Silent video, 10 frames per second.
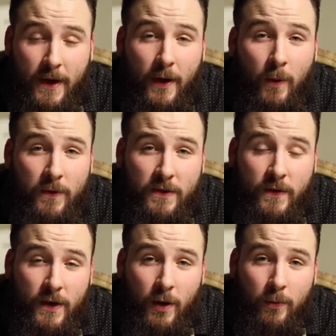but I hope this
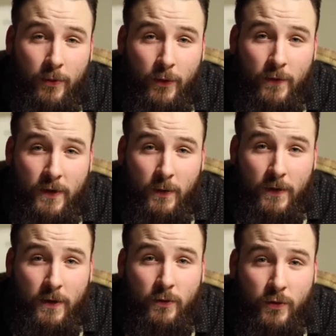video proved to you
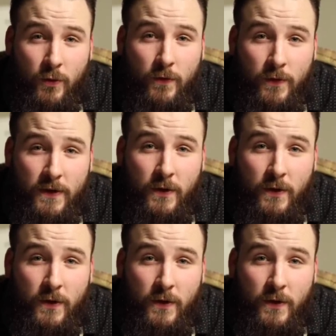that you truthfully